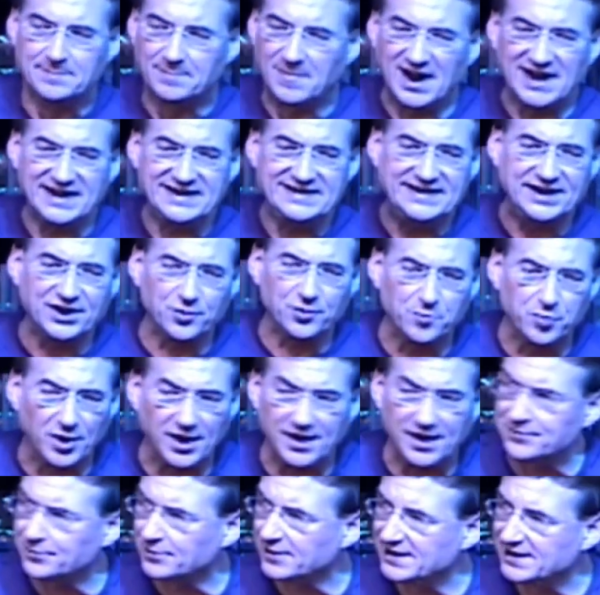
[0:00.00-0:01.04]
My dear
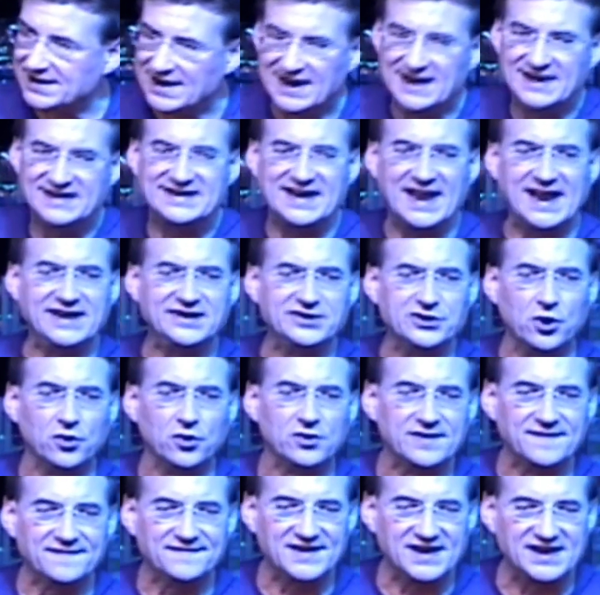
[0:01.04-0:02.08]
brethren, take
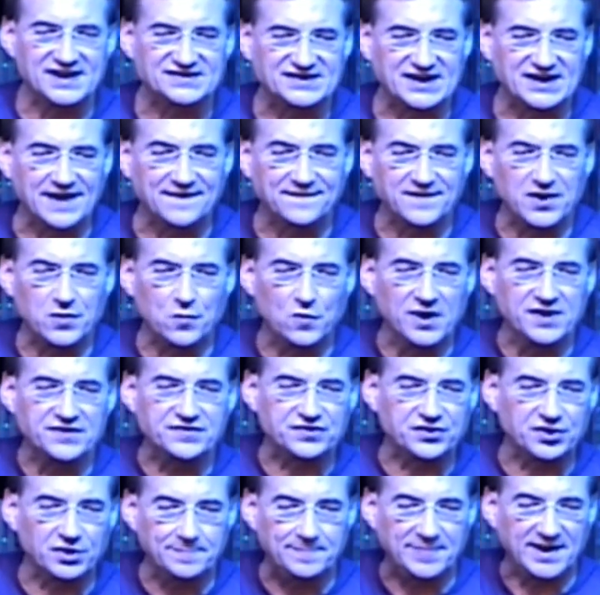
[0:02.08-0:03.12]
note of this. Everyone
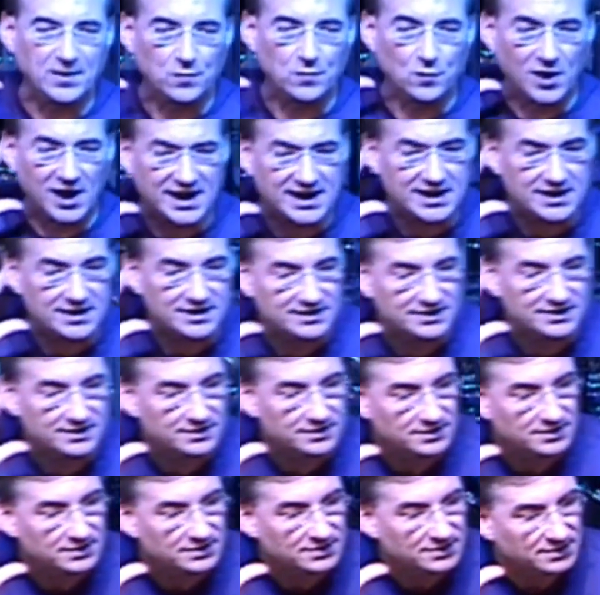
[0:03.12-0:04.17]
should be what?
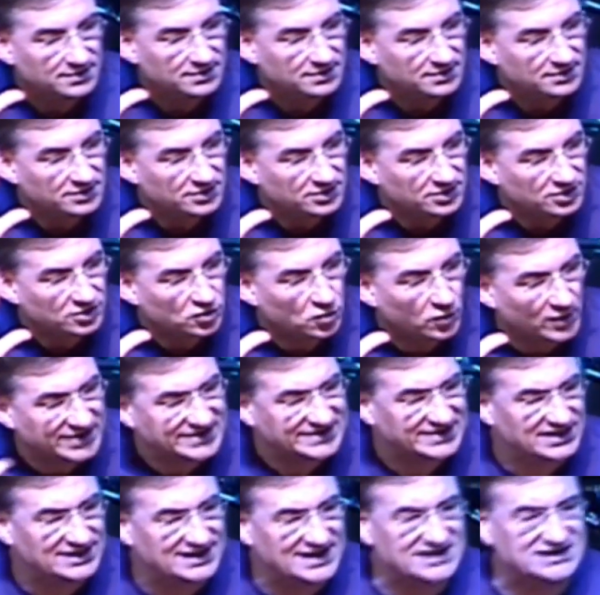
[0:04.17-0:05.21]

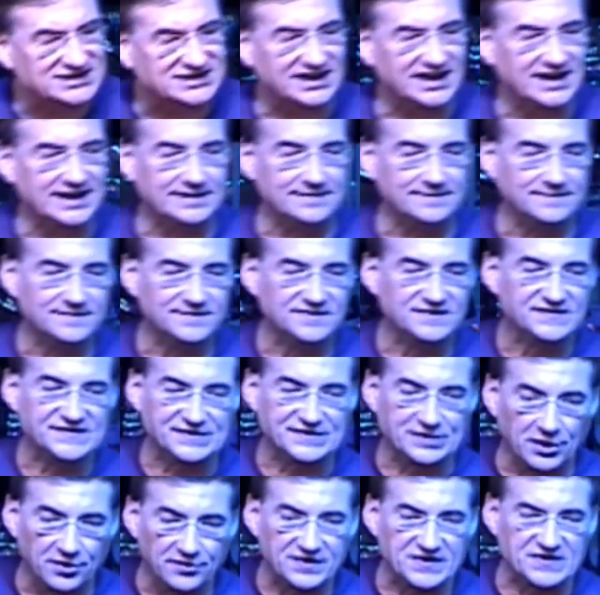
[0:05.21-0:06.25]
Quick to listen,
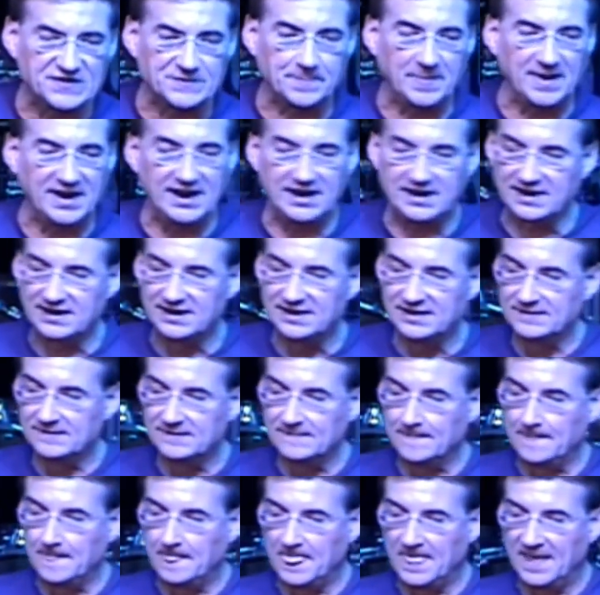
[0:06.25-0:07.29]
slow to speak,
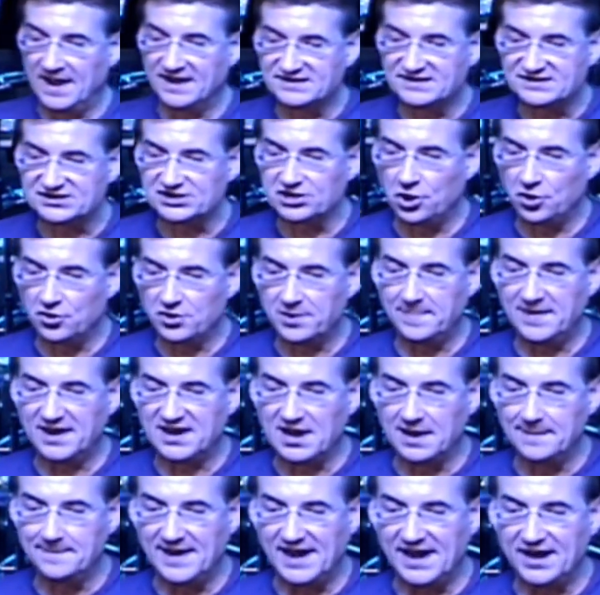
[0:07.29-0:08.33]
and slow to
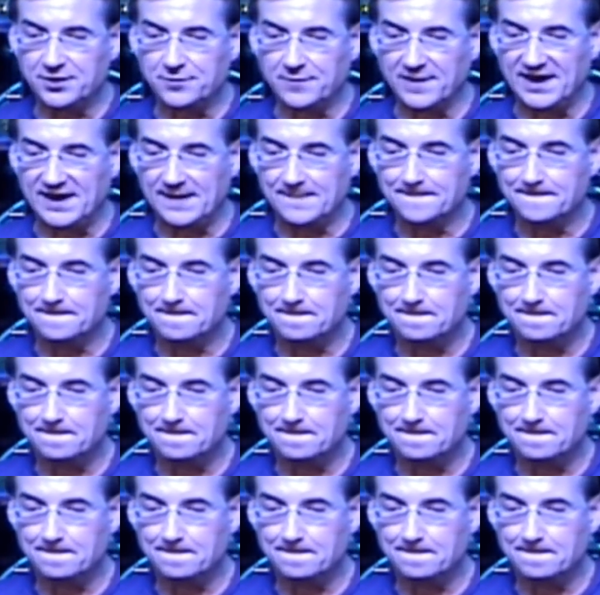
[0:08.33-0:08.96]
become angry.